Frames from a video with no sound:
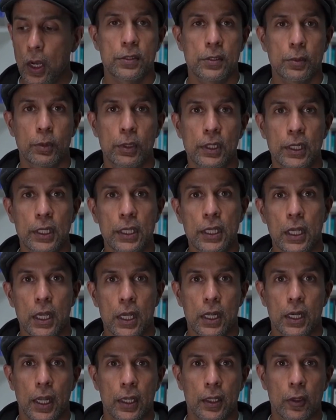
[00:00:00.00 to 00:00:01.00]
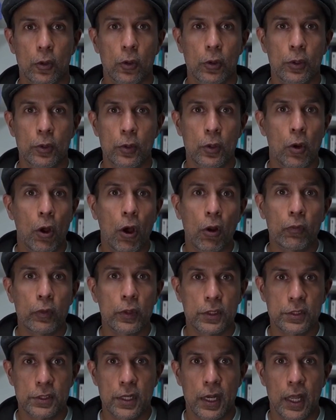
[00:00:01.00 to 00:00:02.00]
Similarly, go into a
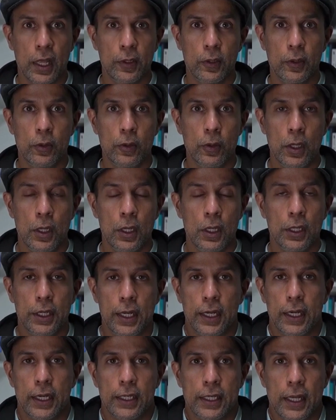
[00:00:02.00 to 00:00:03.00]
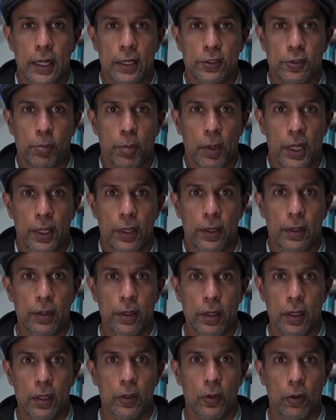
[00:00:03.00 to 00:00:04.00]
non-work scenario, take a tennis
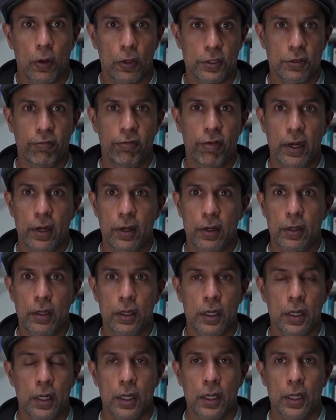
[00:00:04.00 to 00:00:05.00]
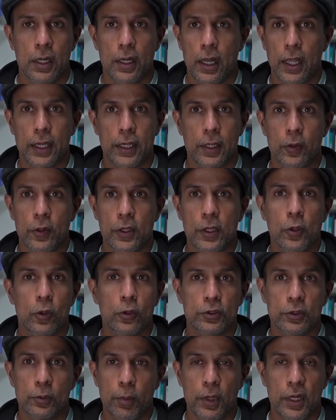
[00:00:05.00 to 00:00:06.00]
player, Roger Federer, he
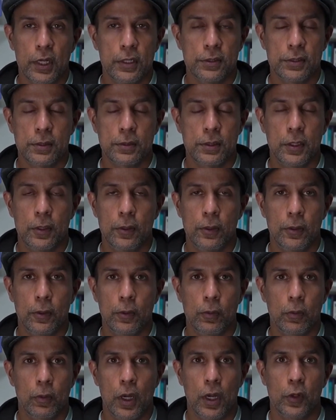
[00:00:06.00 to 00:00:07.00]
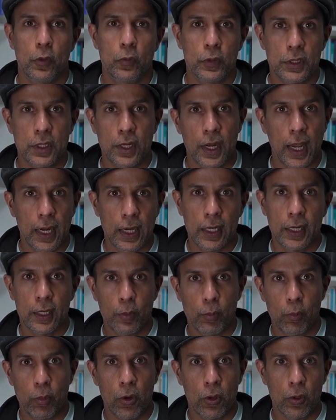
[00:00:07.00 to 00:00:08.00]
goes and plays, with a racket
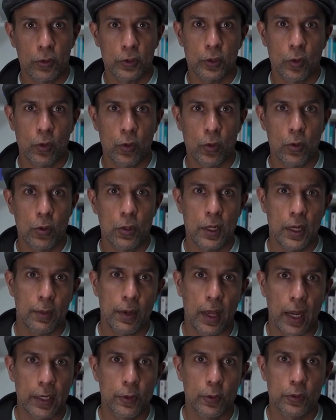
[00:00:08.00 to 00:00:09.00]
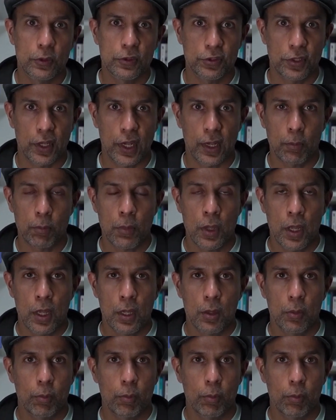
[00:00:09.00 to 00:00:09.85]
and a ball on the court, and I do the same.